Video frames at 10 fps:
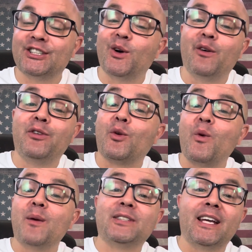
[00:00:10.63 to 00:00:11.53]
So if your
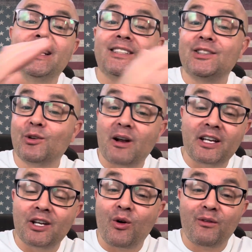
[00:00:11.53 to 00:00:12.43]
website is still
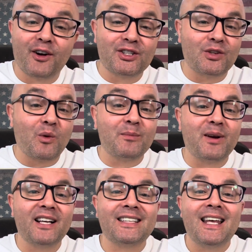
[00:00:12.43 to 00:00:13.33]
running an old version of
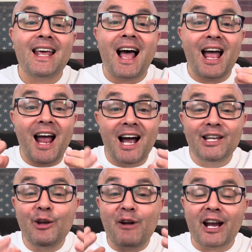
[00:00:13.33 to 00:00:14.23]
WordPress, I
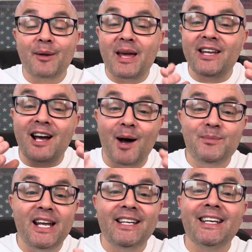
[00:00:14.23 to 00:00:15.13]
highly recommend
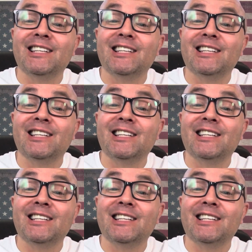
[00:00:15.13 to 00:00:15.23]
updating.